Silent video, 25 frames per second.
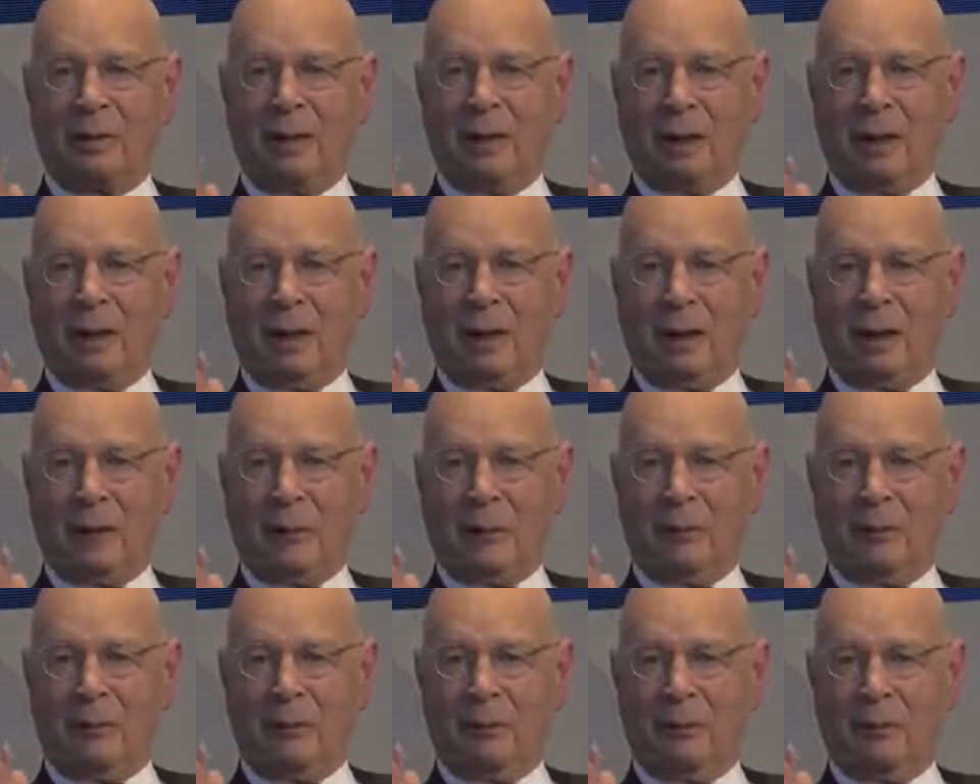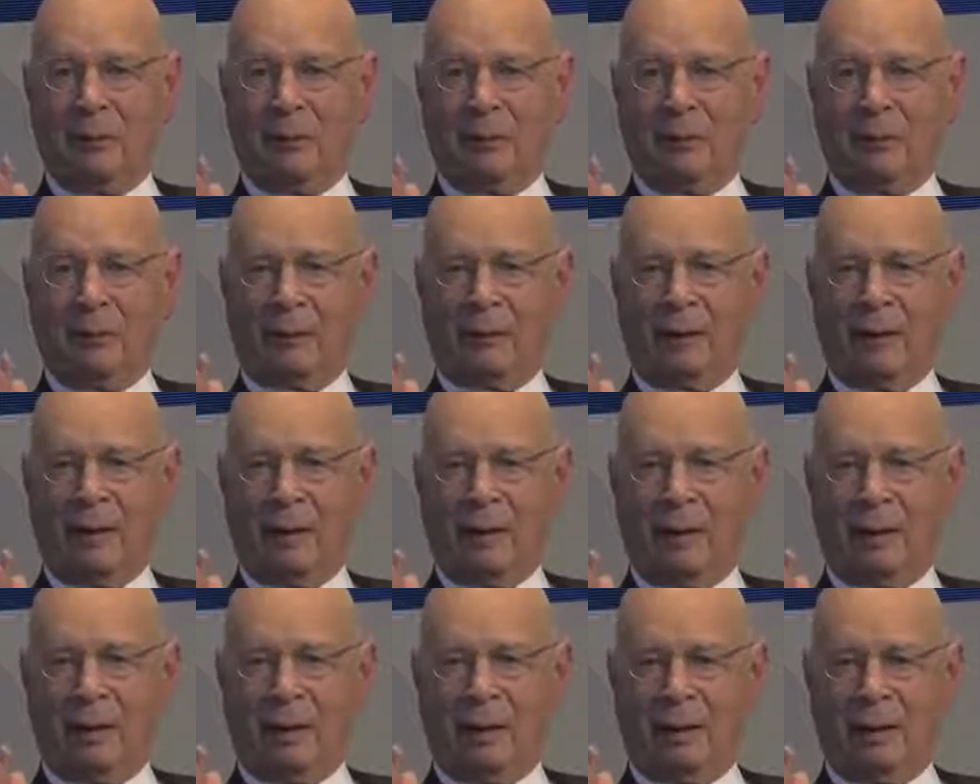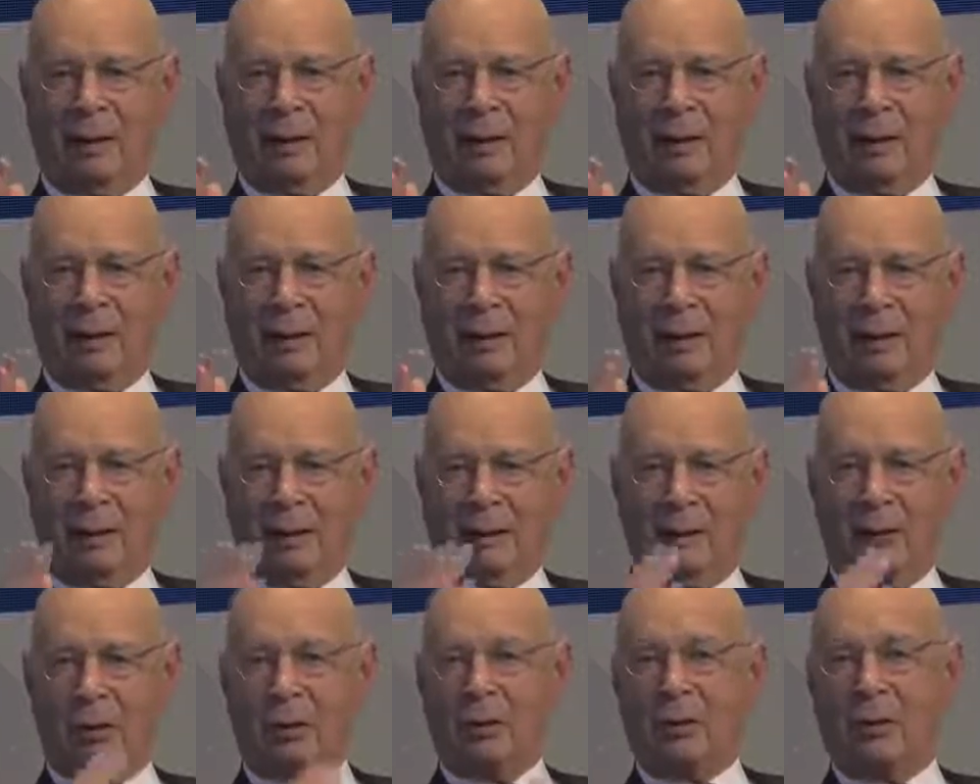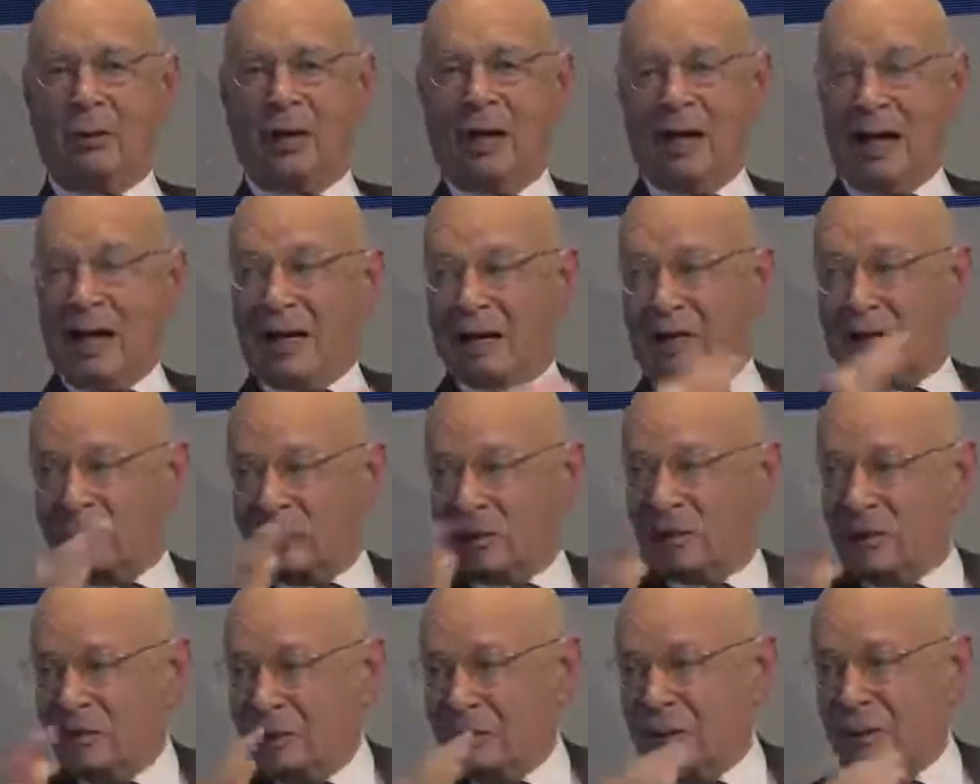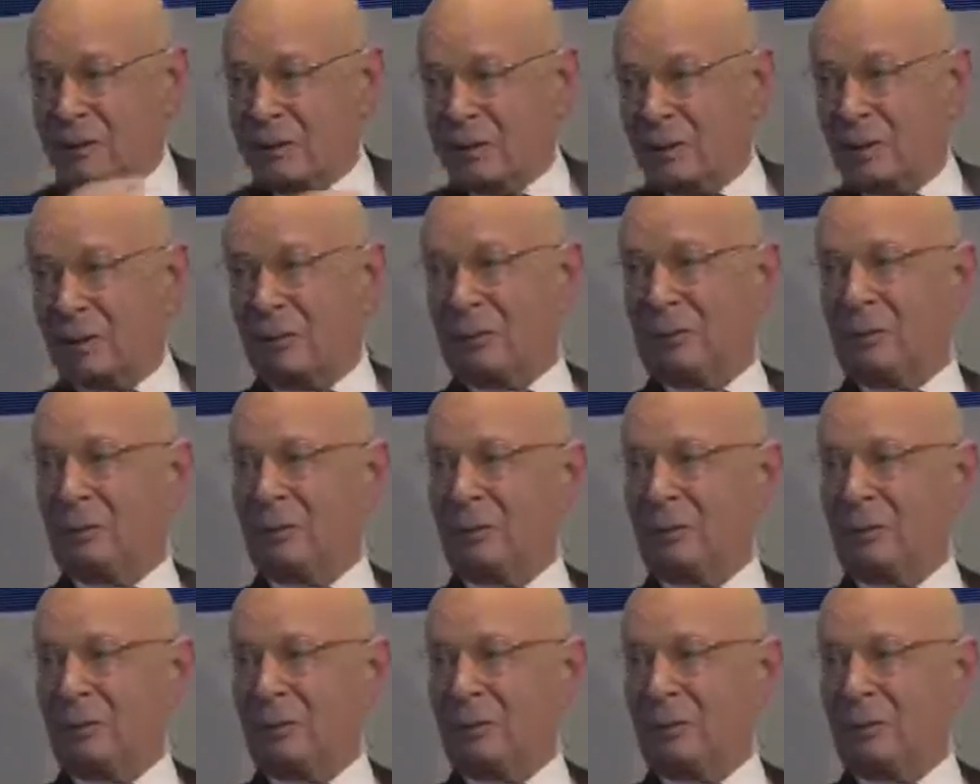in Google as a CEO?